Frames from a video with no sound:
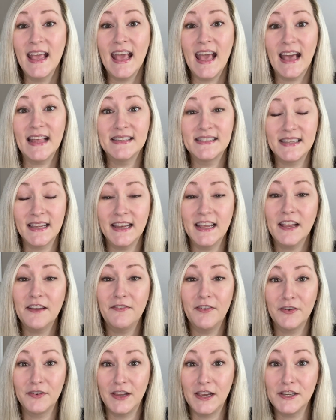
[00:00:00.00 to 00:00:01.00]
and setting a
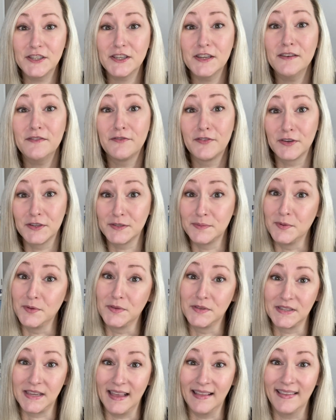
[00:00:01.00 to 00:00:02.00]
foundation for smooth
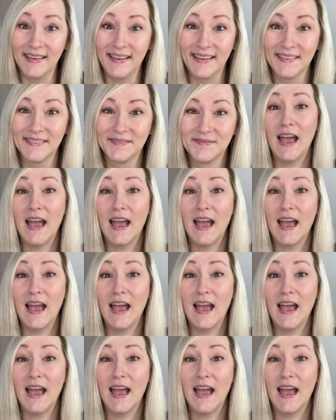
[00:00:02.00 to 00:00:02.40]
scaling.